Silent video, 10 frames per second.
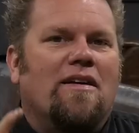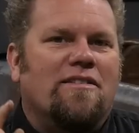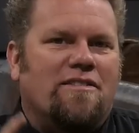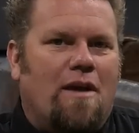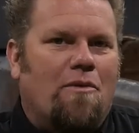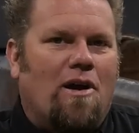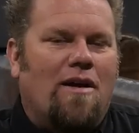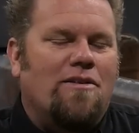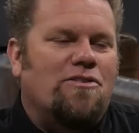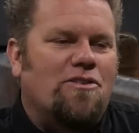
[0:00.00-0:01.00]

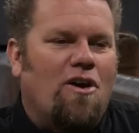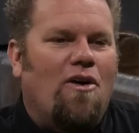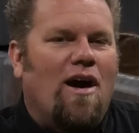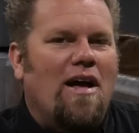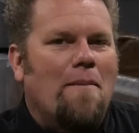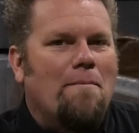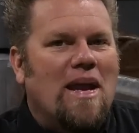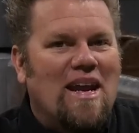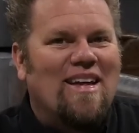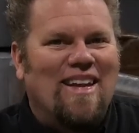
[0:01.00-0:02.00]
Samurai. So I
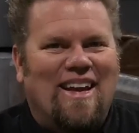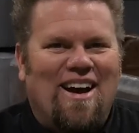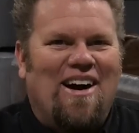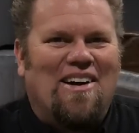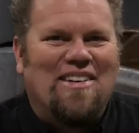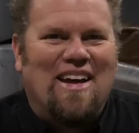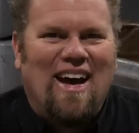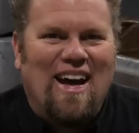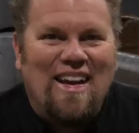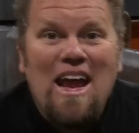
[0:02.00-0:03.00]
immediately called
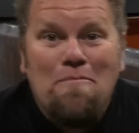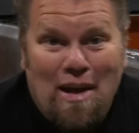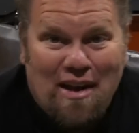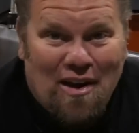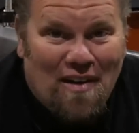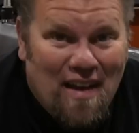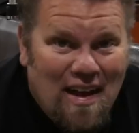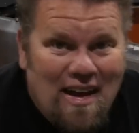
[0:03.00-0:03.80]
Nate Pickle.